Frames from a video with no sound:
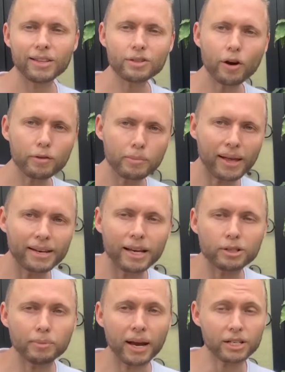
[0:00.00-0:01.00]
this coffee plant
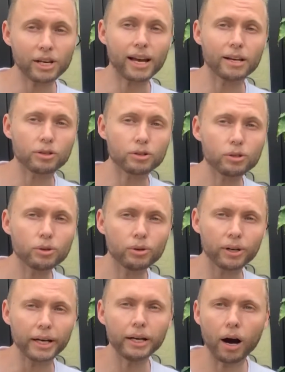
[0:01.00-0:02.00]
next to me actually has a
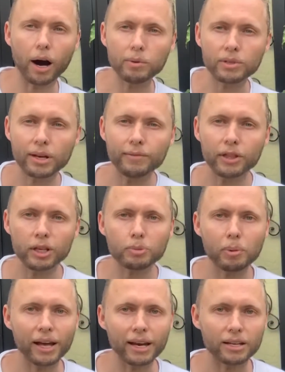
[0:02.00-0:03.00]
story. I was given
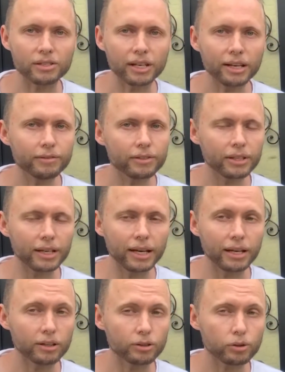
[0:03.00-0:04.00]
this plant as a gift
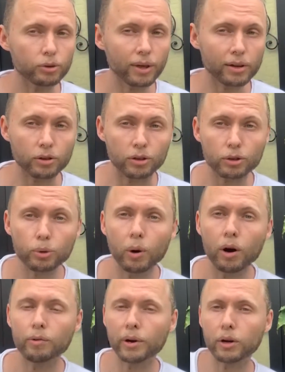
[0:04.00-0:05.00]
in
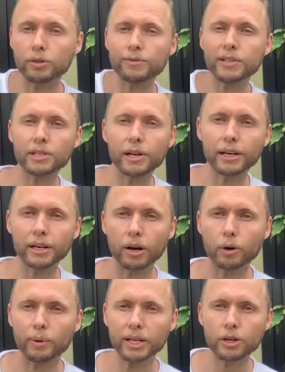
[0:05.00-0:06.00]
2012 when I was
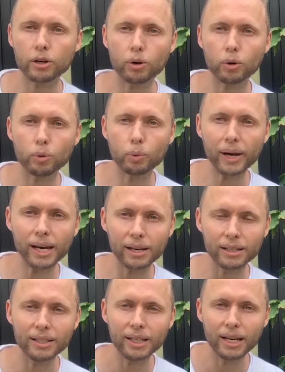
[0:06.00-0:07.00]
visiting a region called
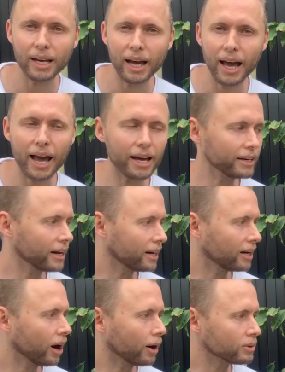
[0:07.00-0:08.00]
Huila, and
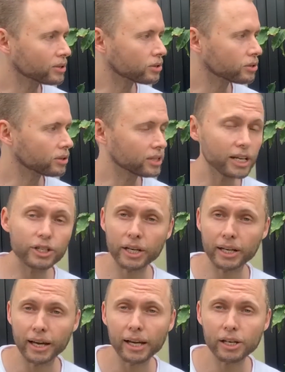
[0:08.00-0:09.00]
I was
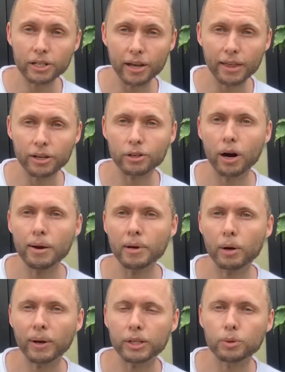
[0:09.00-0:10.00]
teaching English at that
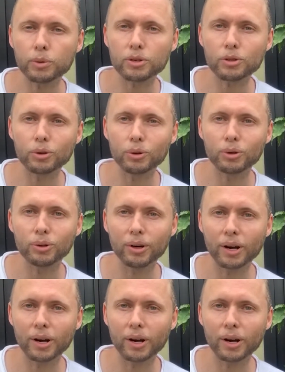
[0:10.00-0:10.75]
time, and I went to a school